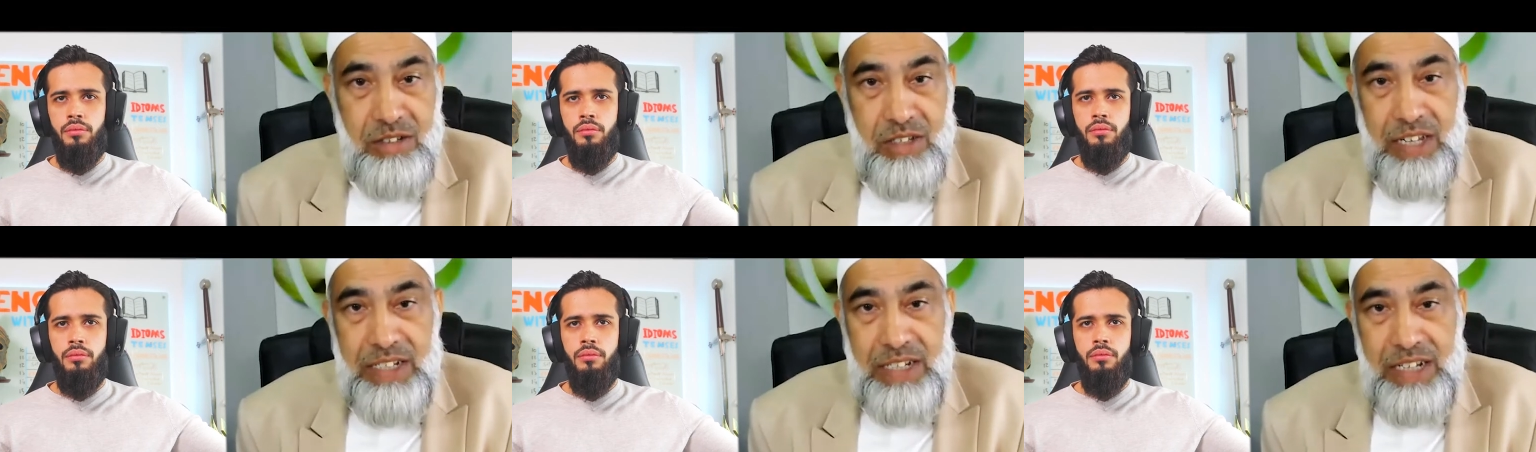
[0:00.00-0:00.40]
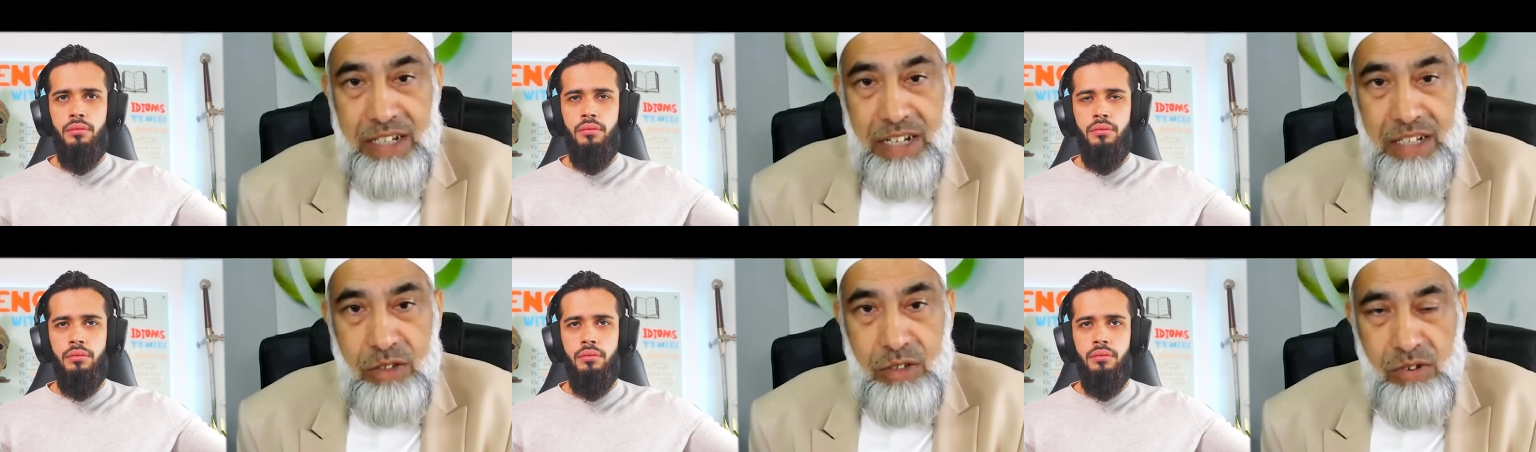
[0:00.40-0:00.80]
Speaker 1: And, and,
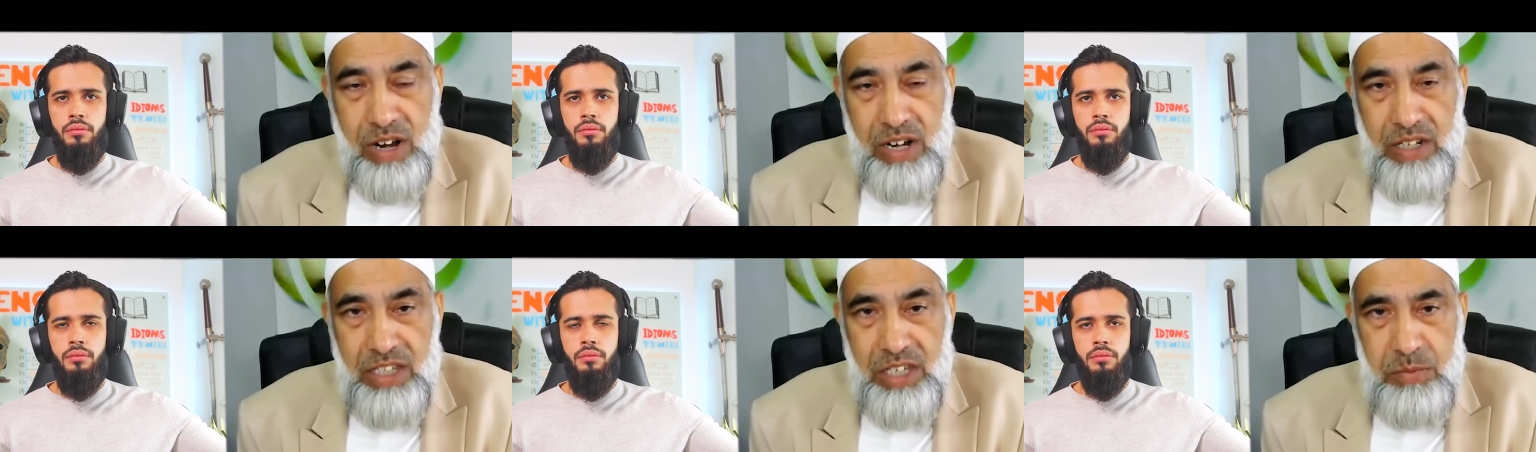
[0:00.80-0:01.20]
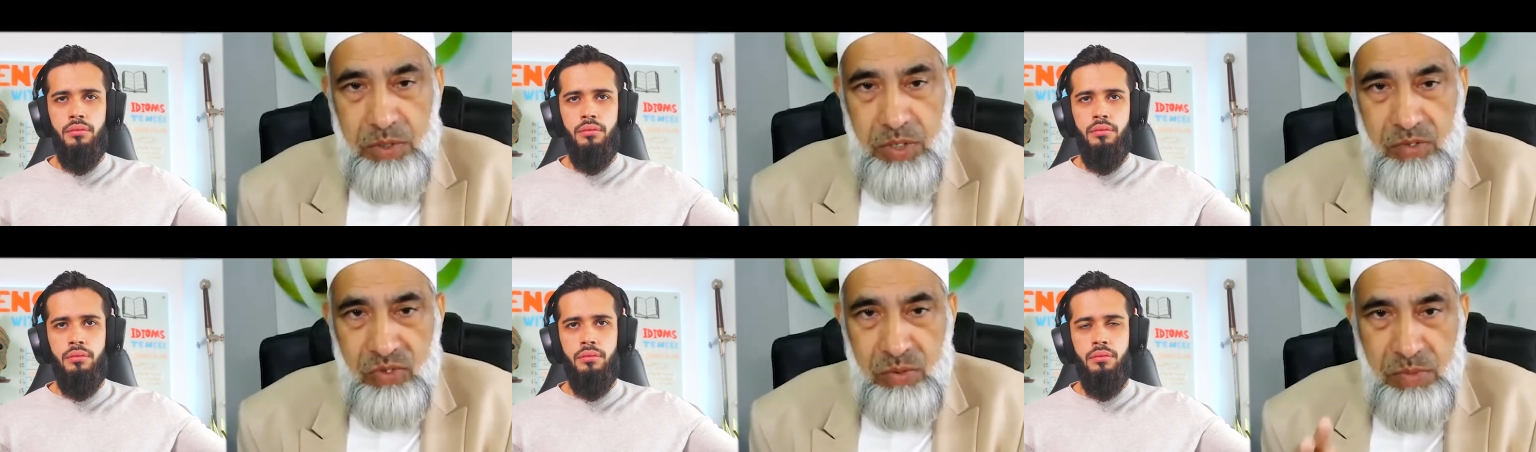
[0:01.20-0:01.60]
and the Quran keeps
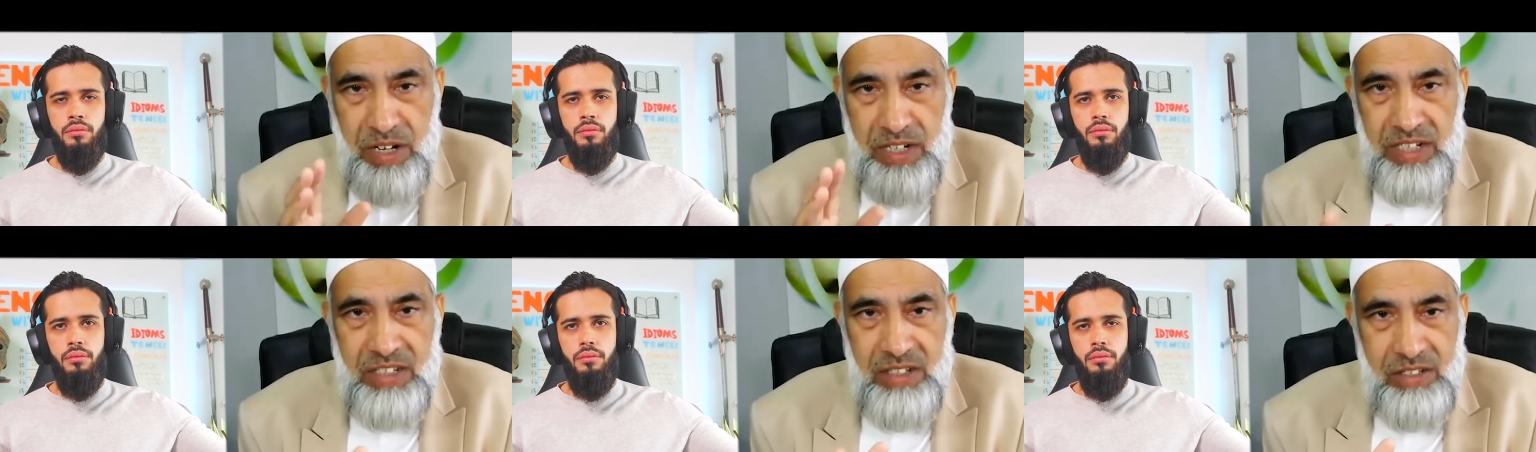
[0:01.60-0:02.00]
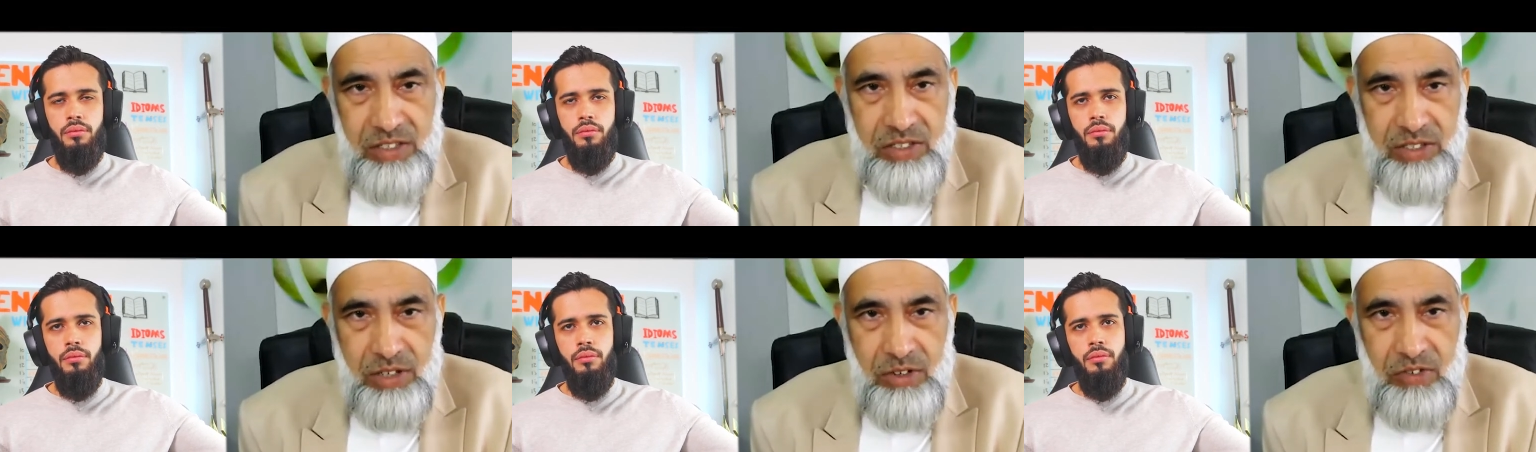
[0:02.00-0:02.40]
on reminding
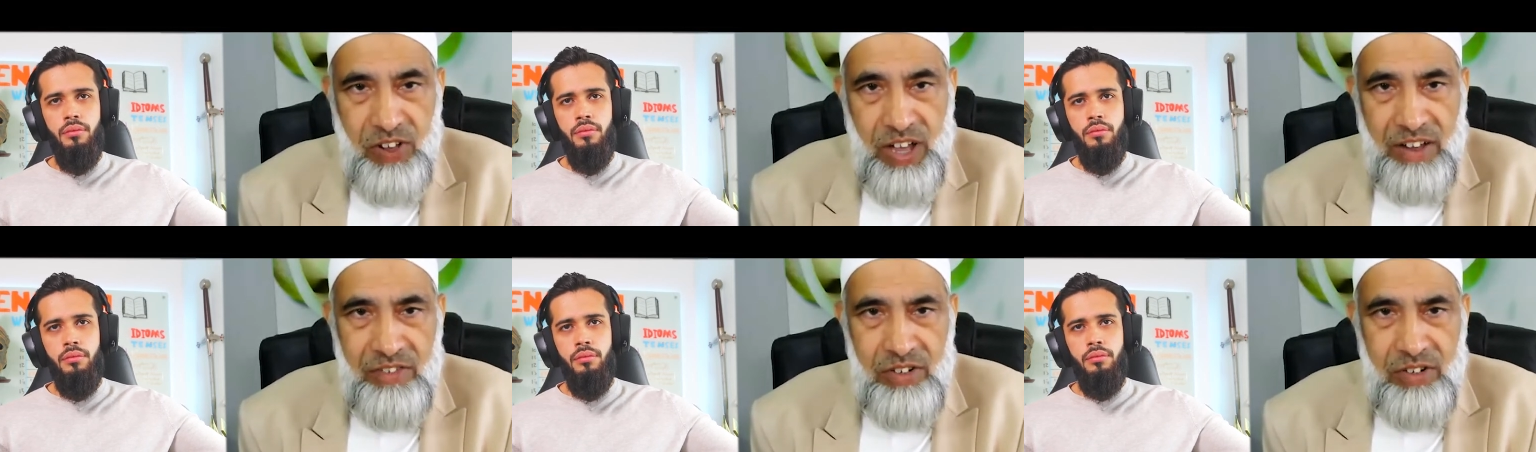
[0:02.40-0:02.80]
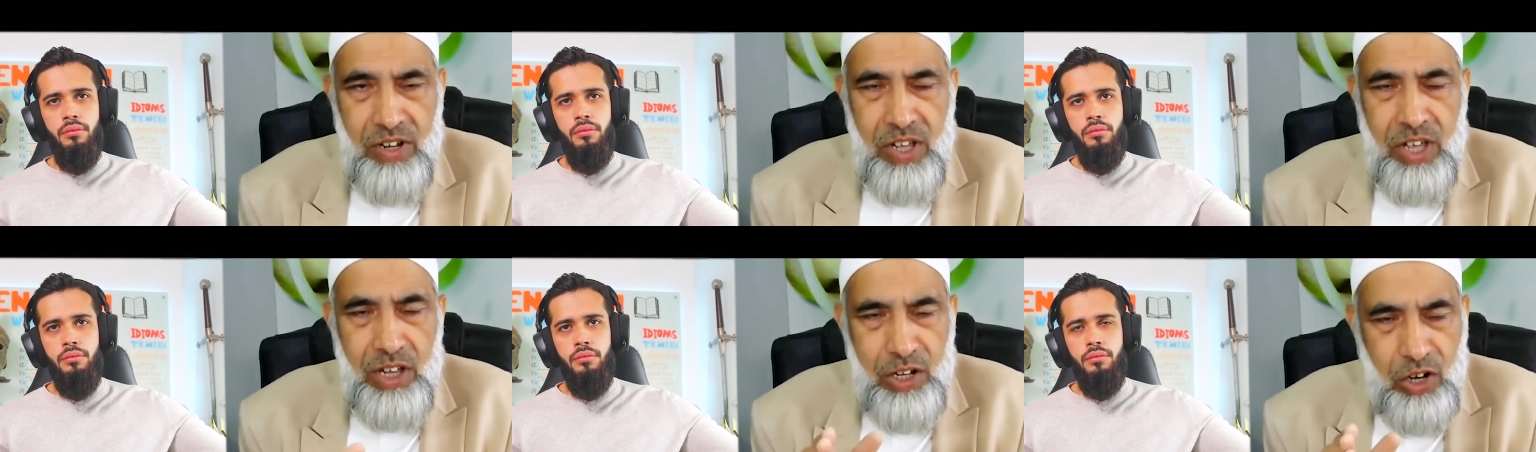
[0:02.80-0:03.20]
us of our
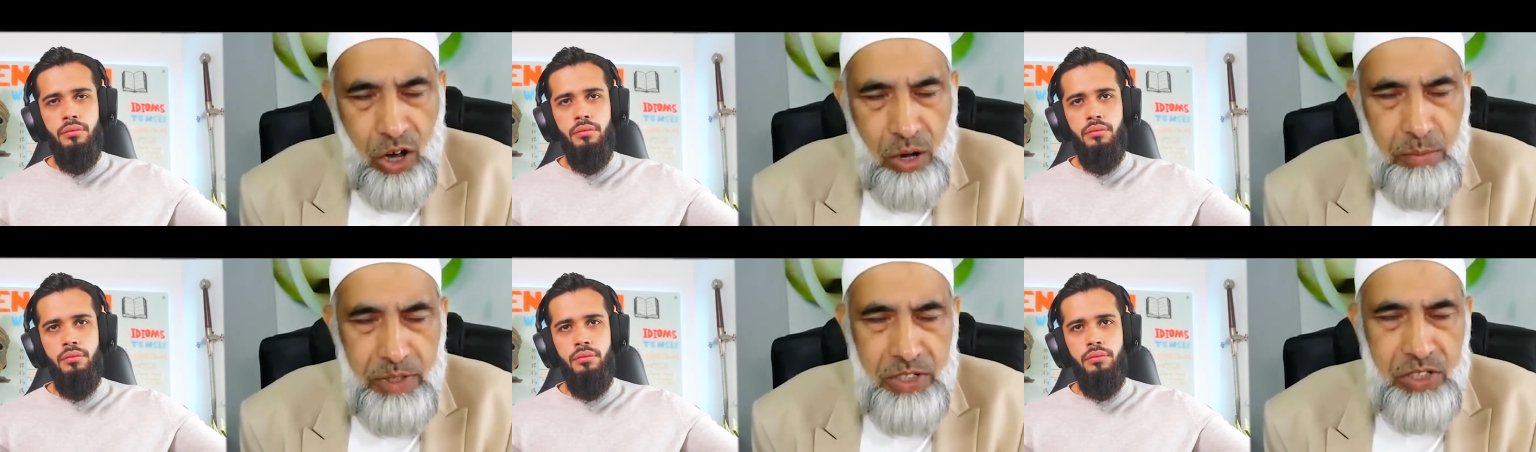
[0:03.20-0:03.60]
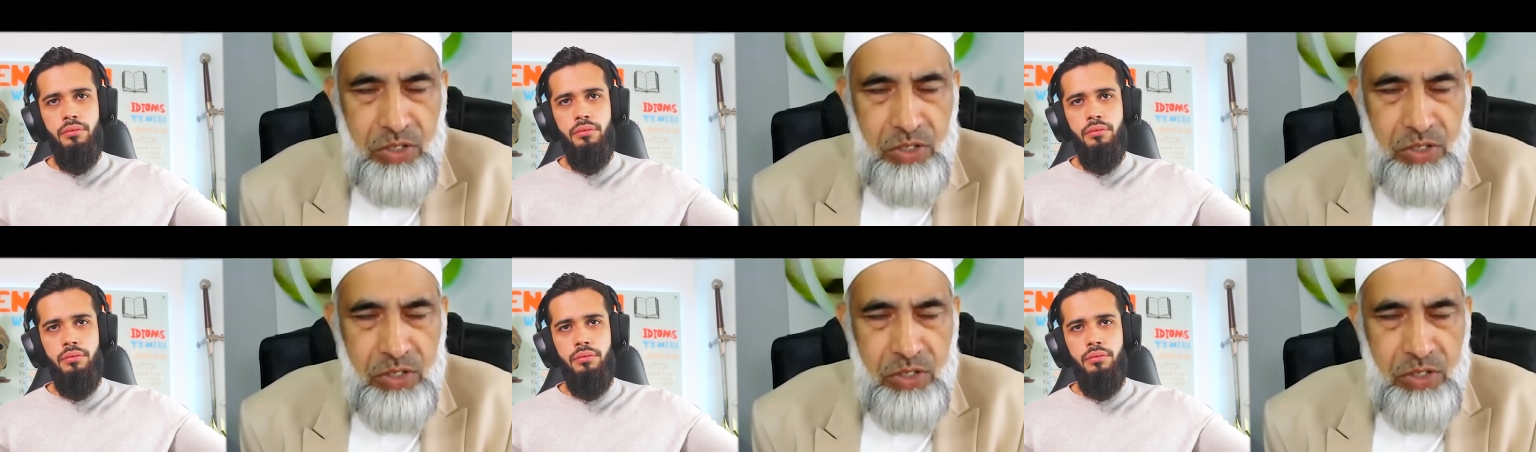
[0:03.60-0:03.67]
common